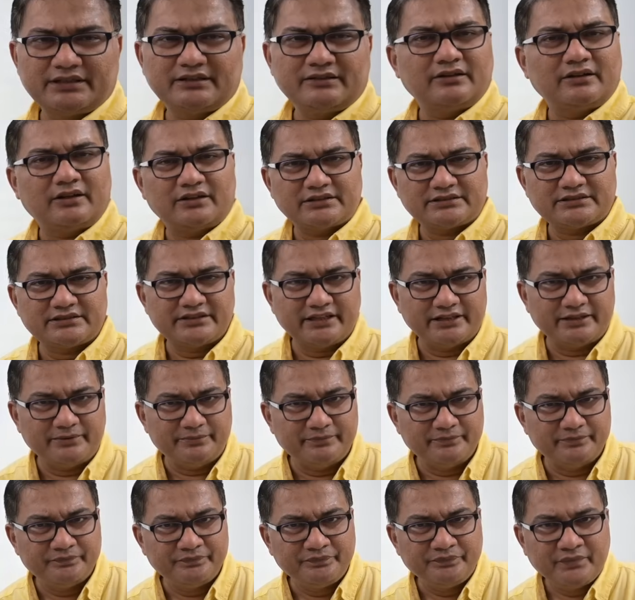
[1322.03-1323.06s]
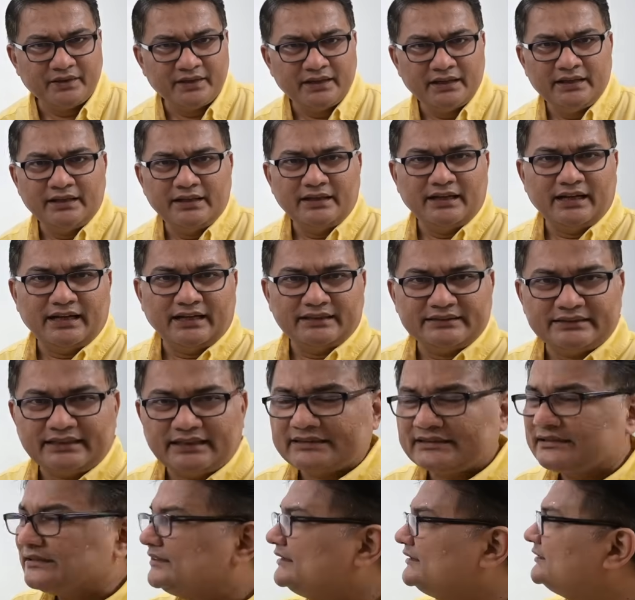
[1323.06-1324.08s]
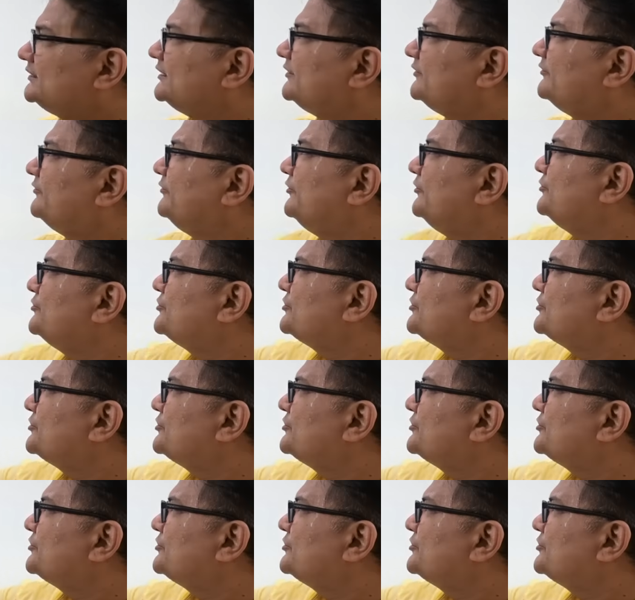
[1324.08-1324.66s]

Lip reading: have lost time, and that's the reason few